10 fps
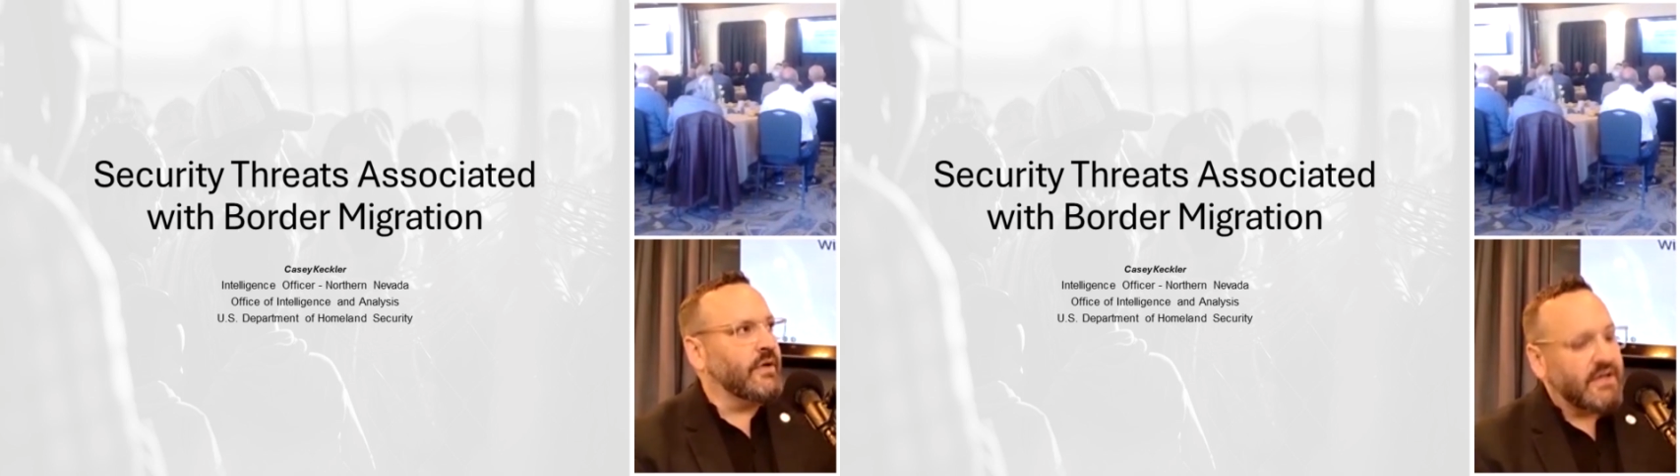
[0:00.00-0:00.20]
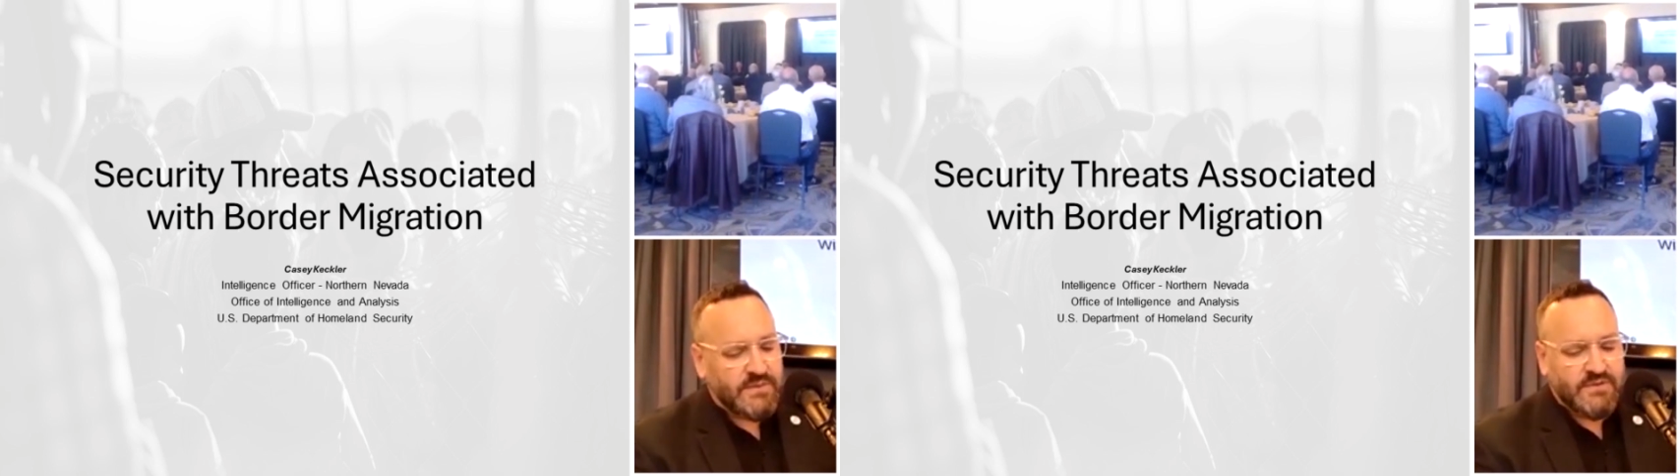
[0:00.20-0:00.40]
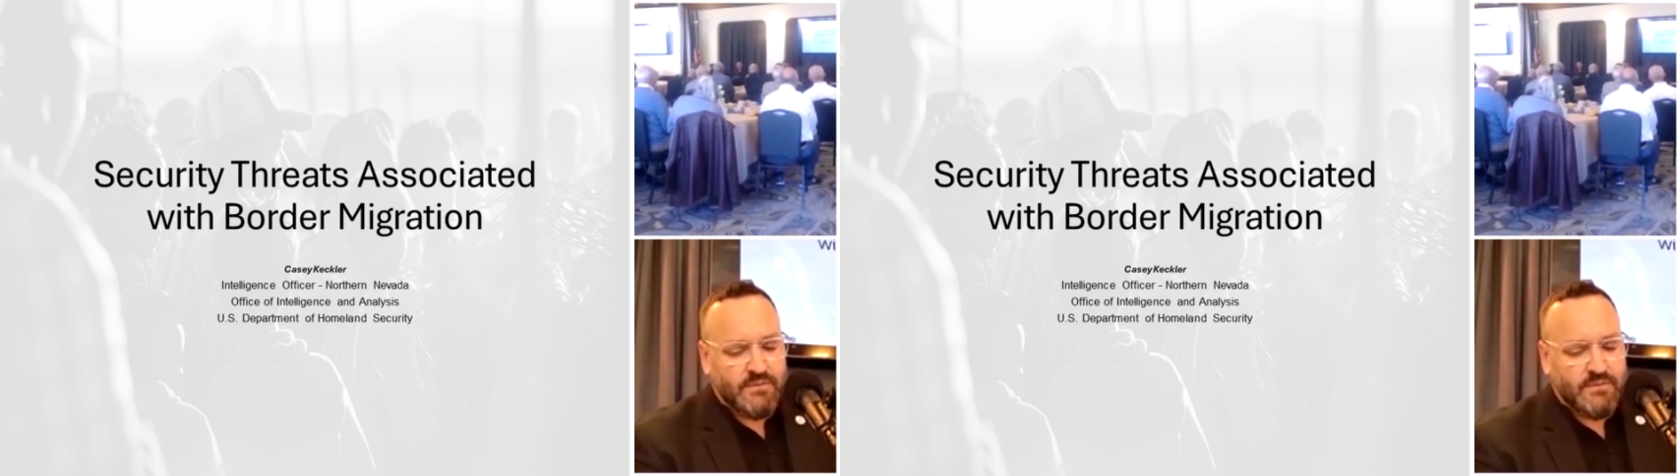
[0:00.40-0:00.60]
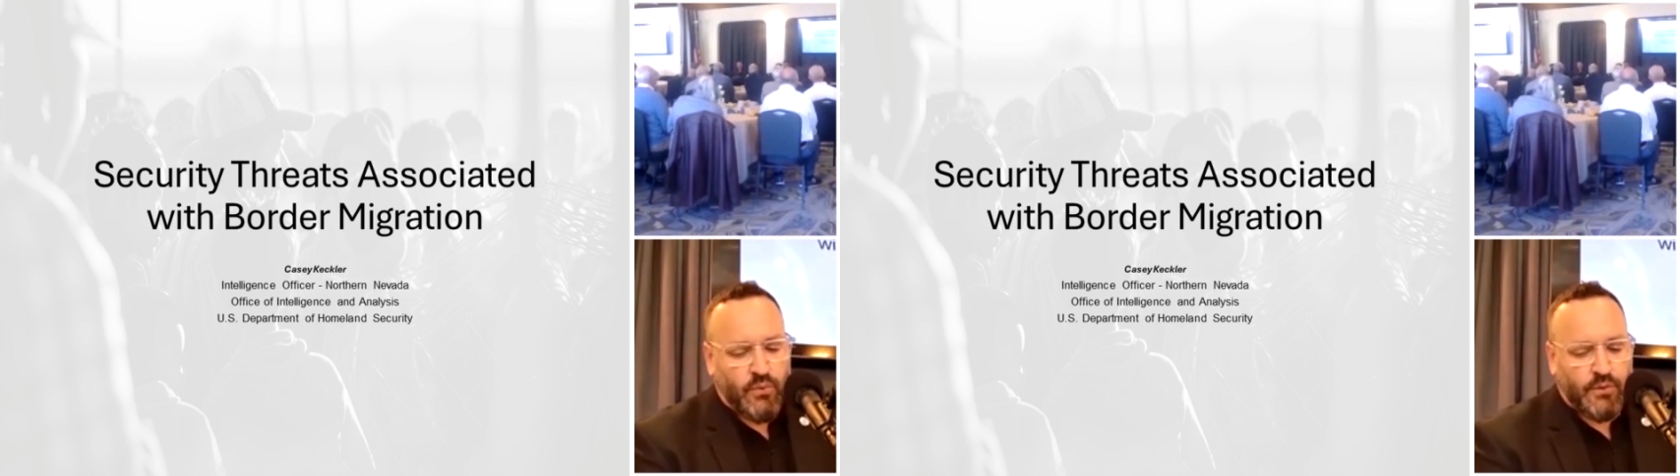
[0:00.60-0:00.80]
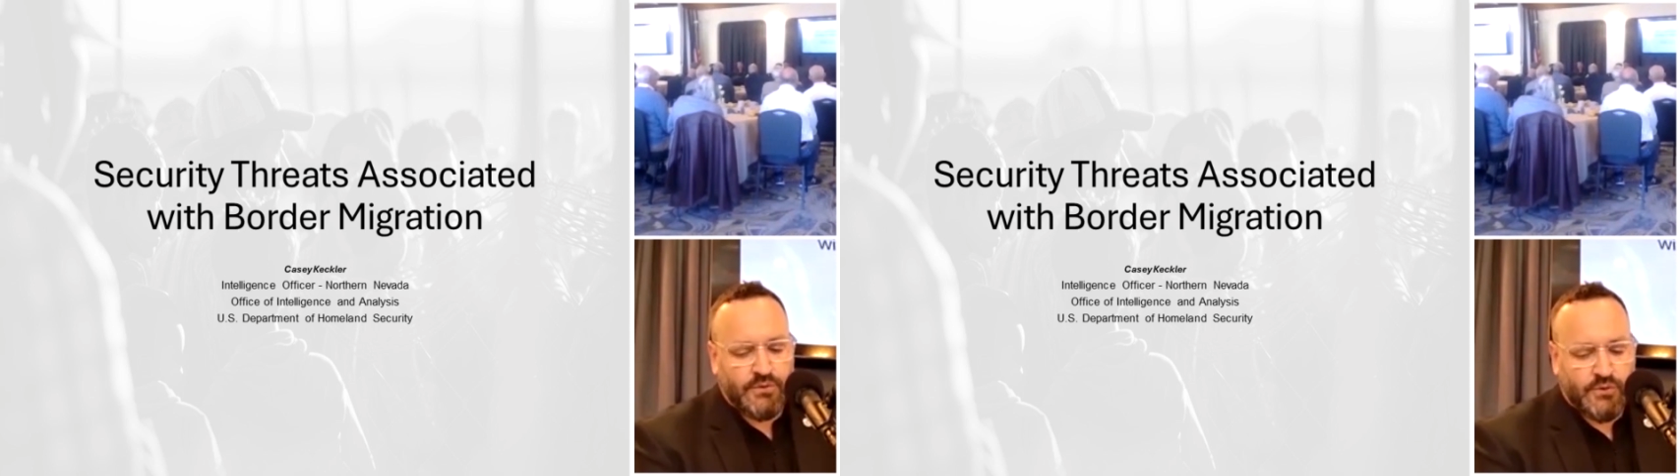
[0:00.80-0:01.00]
Customs and
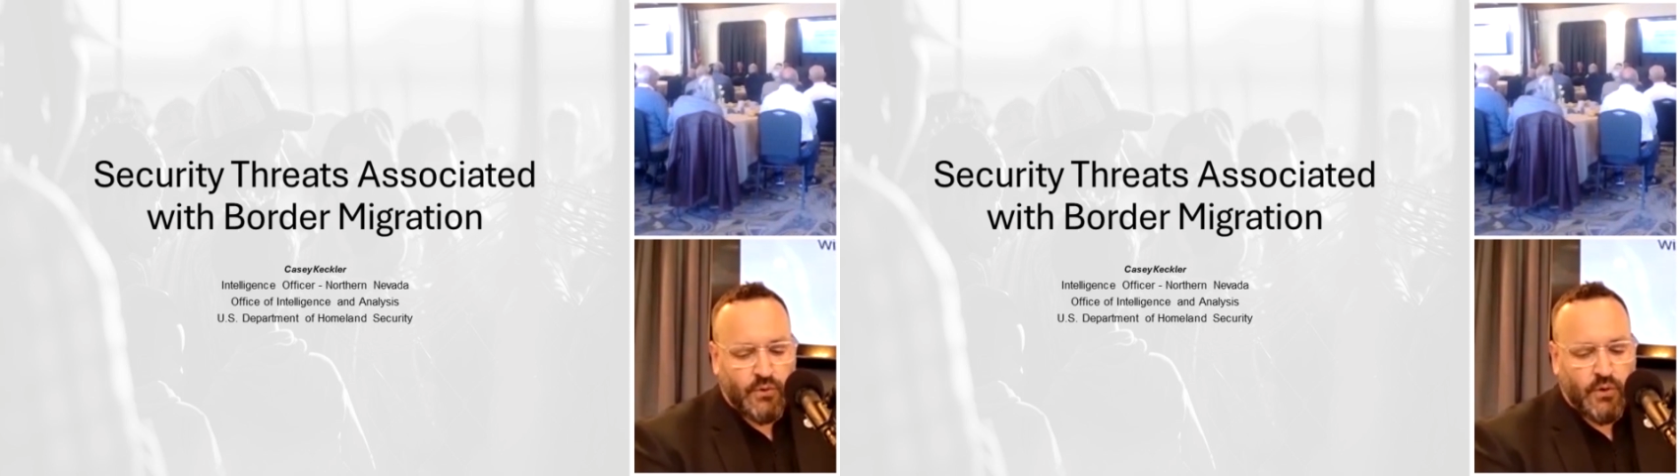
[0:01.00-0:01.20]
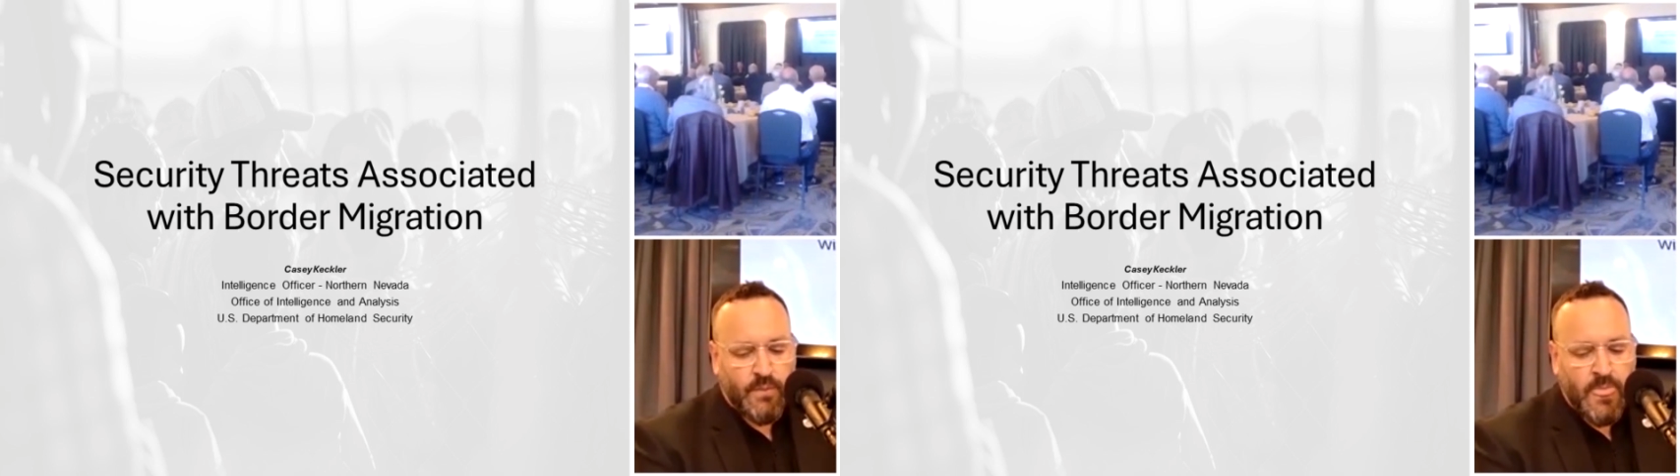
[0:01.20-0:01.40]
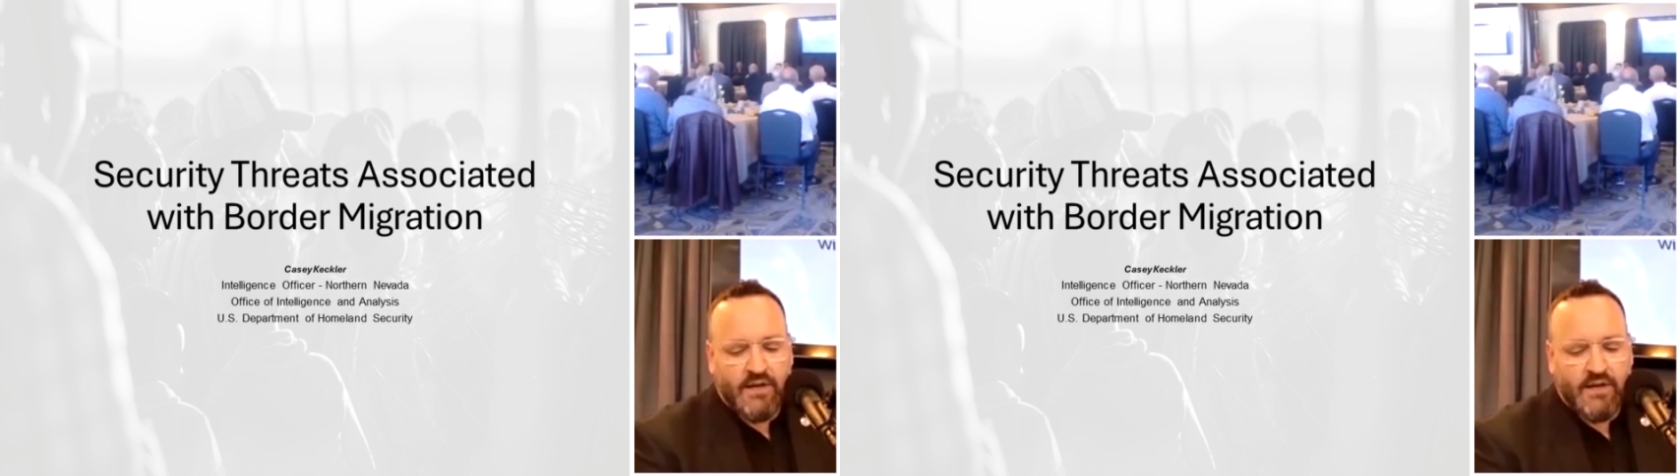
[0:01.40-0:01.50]
Border Patrol